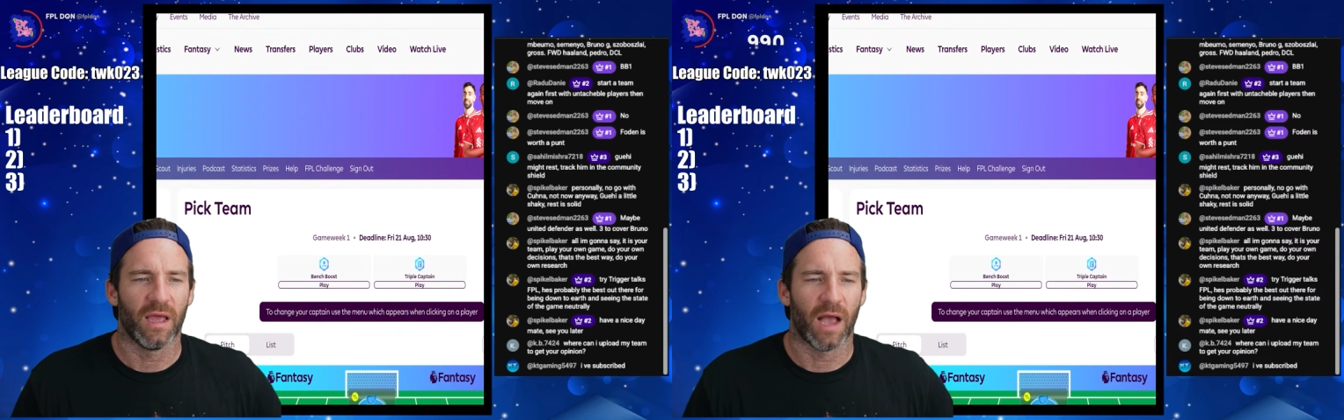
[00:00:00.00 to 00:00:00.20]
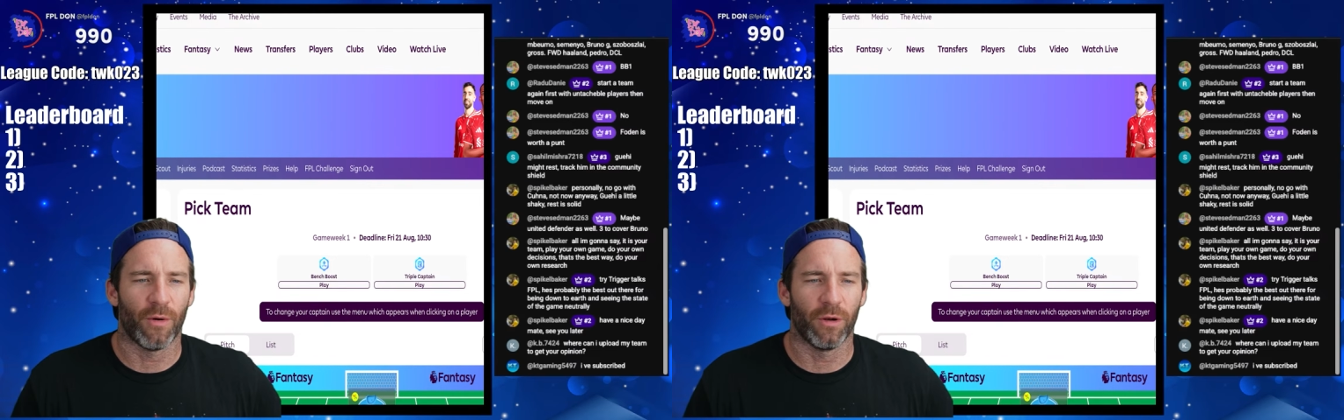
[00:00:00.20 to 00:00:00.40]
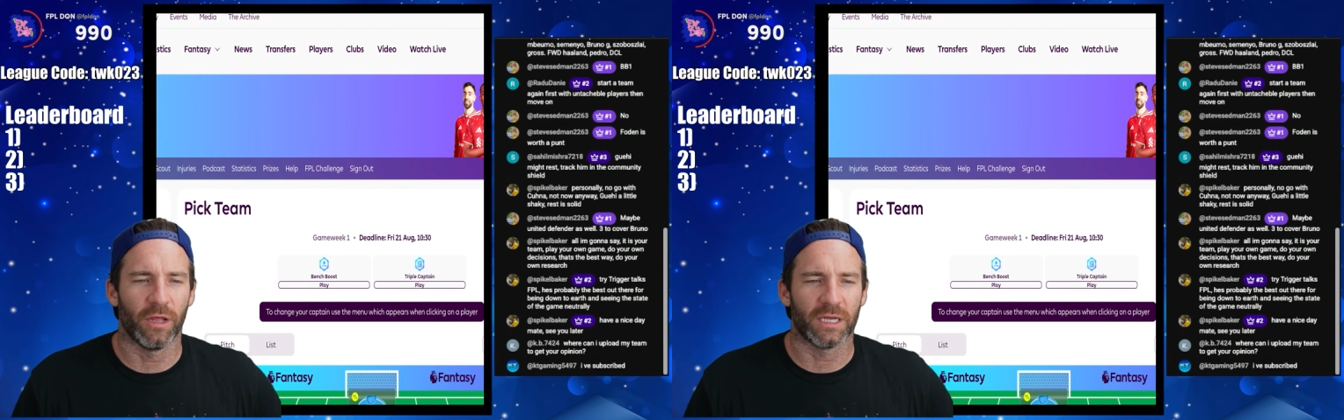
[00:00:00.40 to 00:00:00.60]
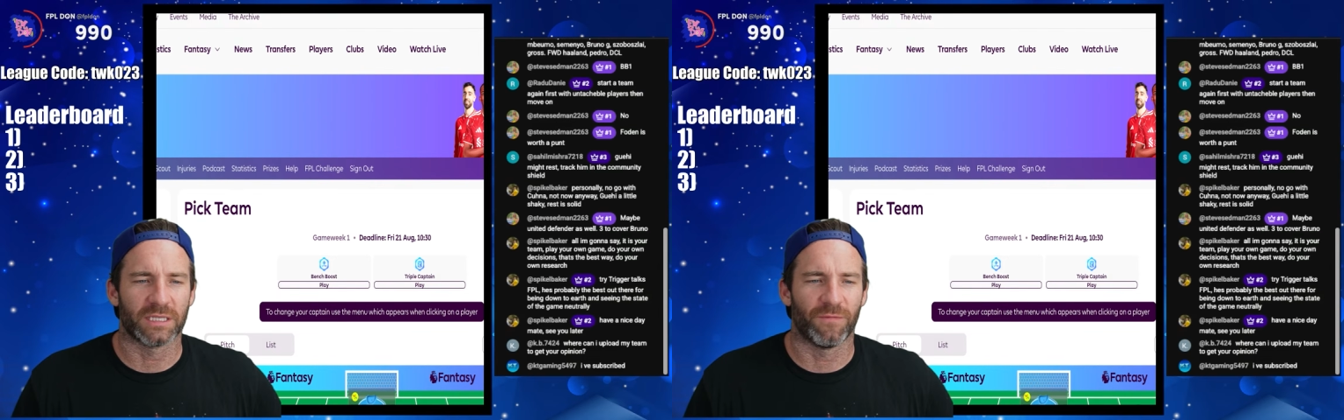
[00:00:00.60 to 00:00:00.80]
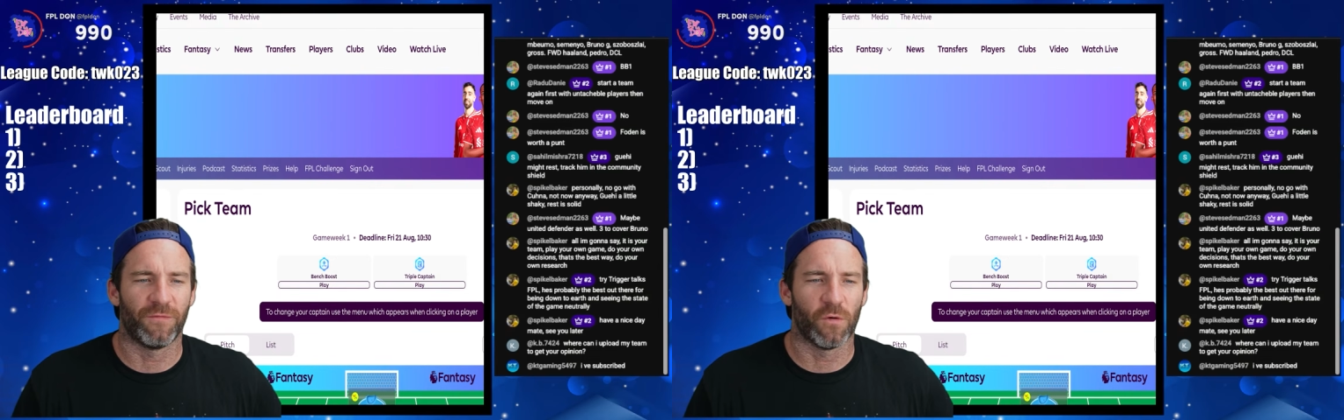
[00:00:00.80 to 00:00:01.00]
I want to look at
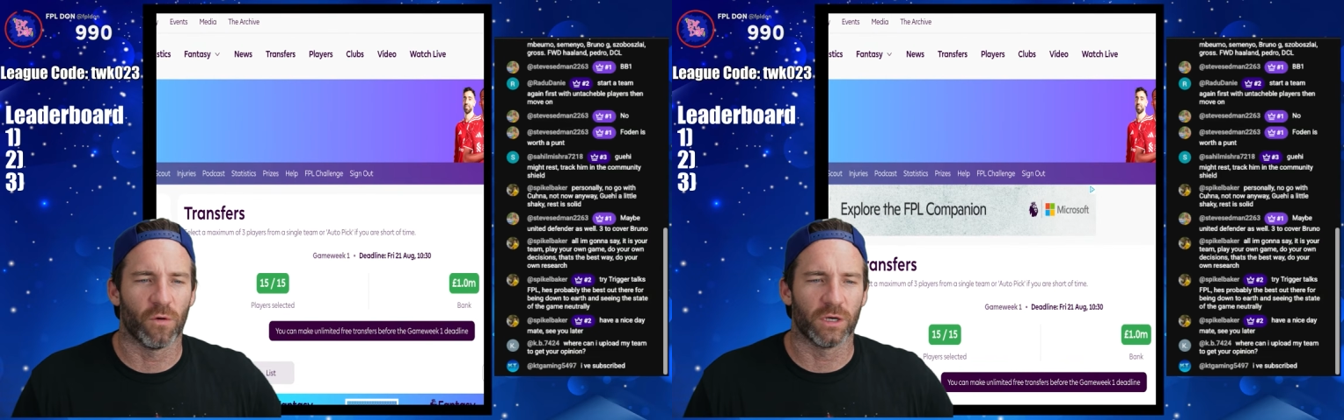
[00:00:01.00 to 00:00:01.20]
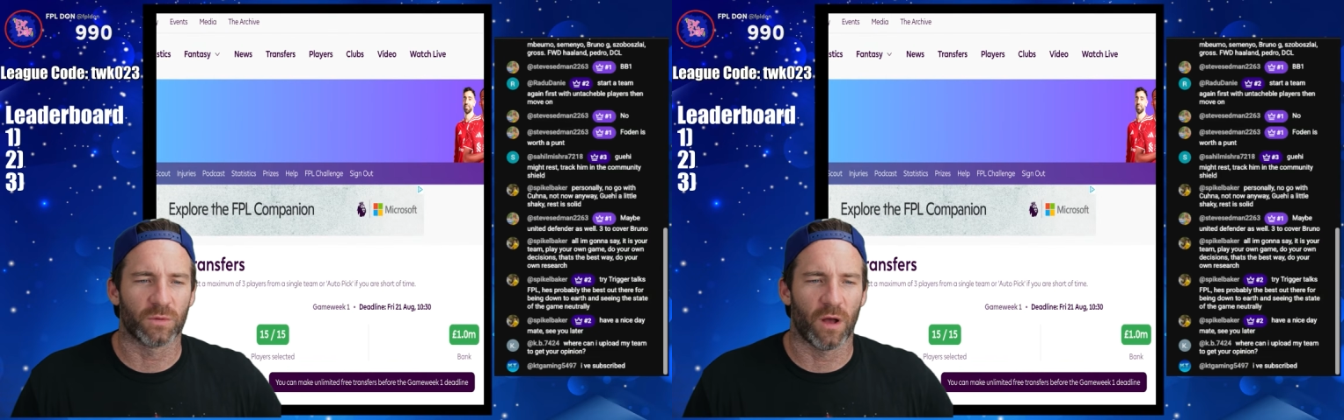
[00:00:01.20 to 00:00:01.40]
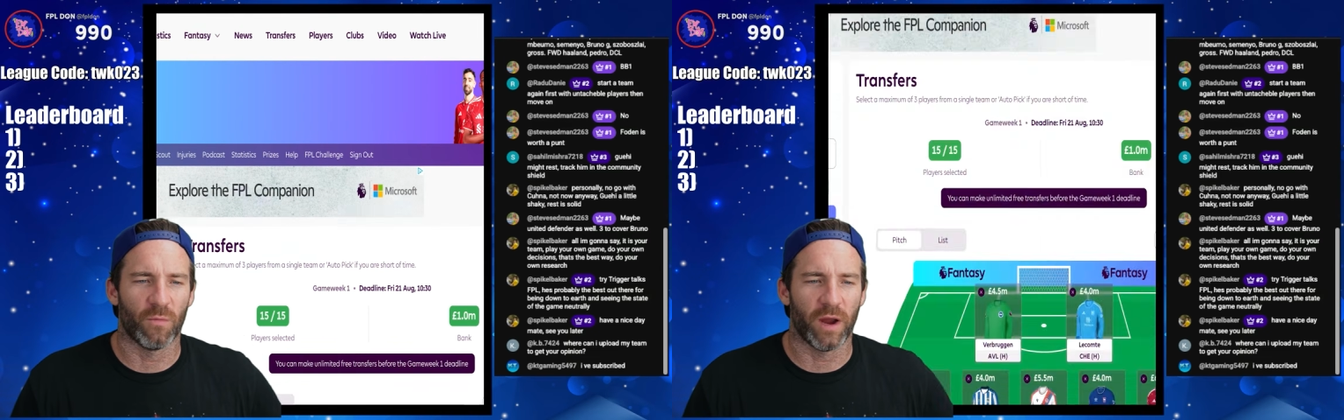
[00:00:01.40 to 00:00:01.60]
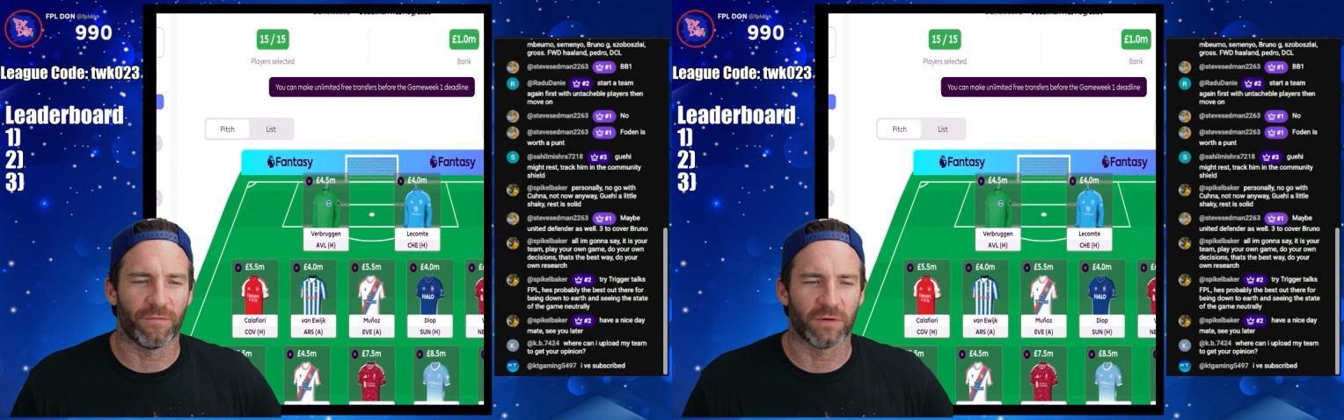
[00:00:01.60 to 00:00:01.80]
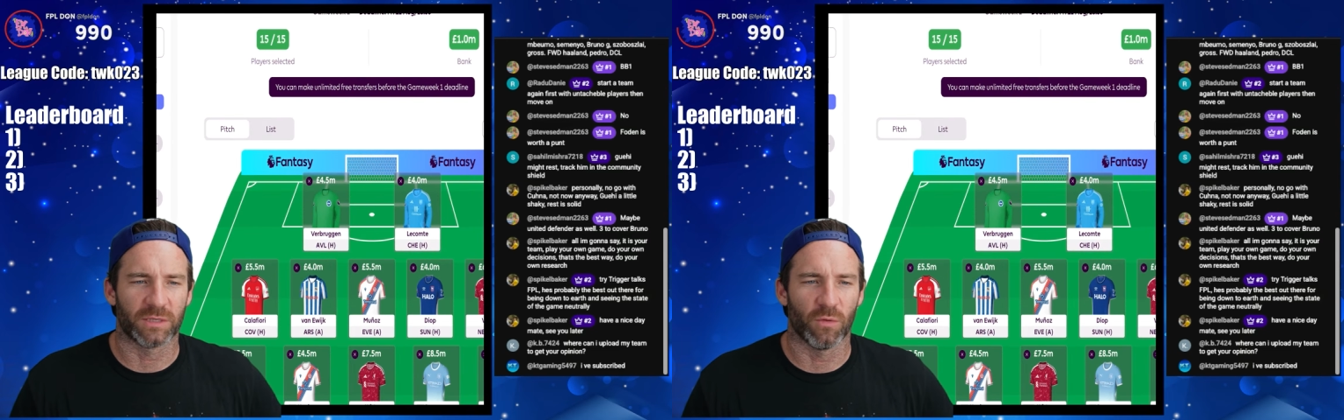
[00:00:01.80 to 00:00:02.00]
some forwards while I'm waiting
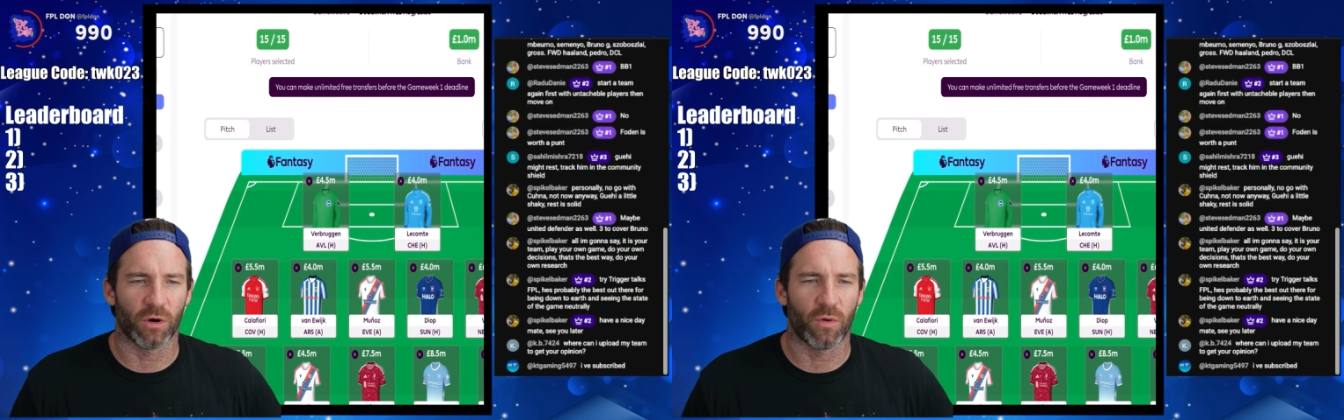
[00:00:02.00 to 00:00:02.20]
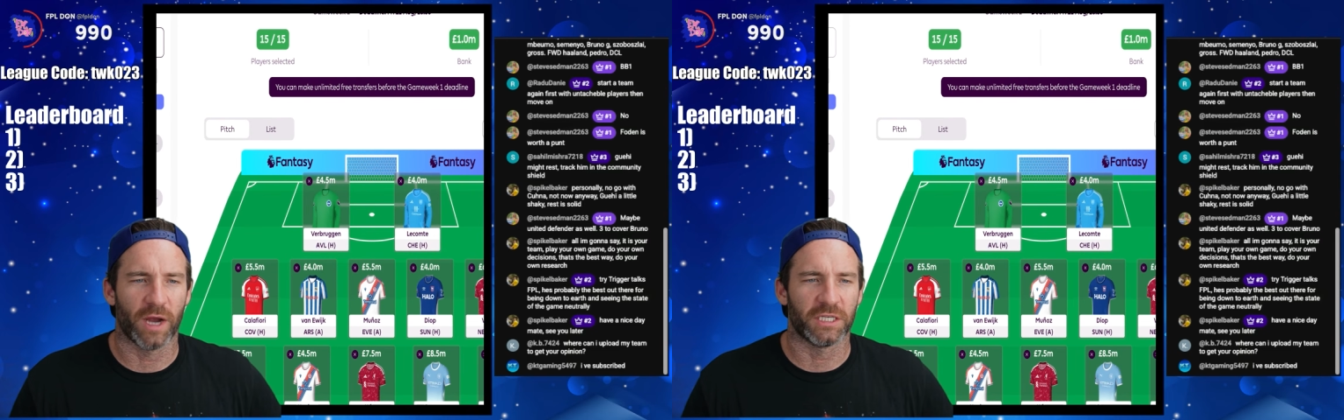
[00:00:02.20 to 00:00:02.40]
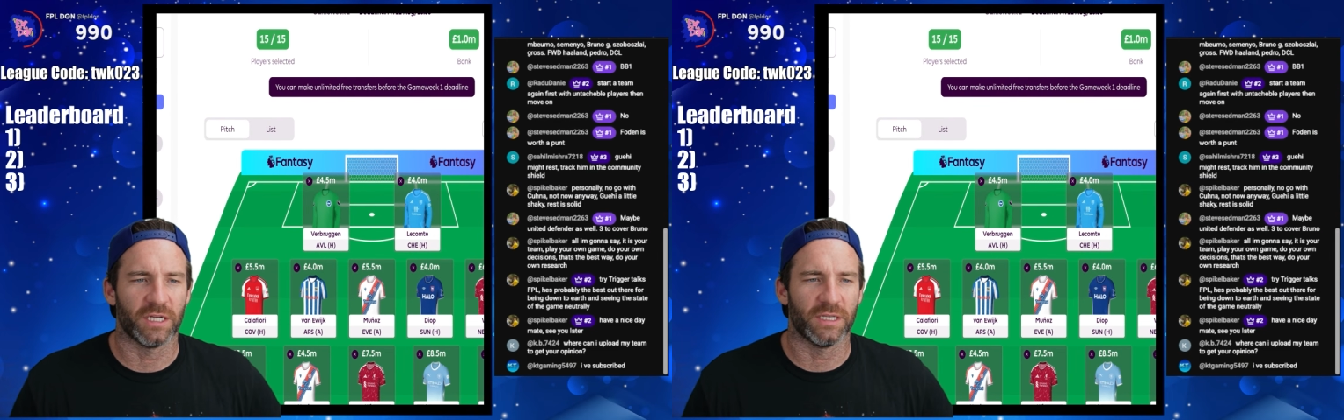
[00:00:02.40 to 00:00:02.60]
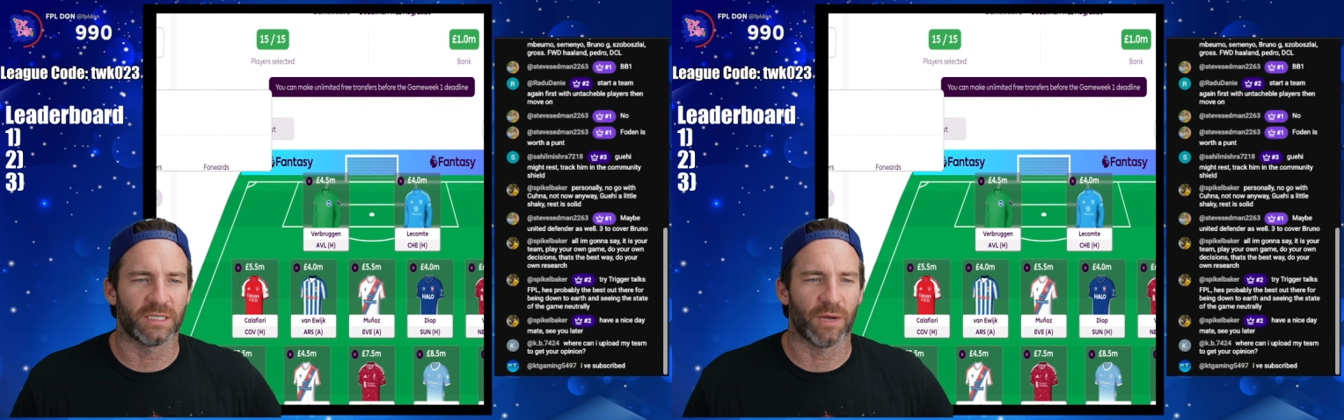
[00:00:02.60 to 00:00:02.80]
for some more questions.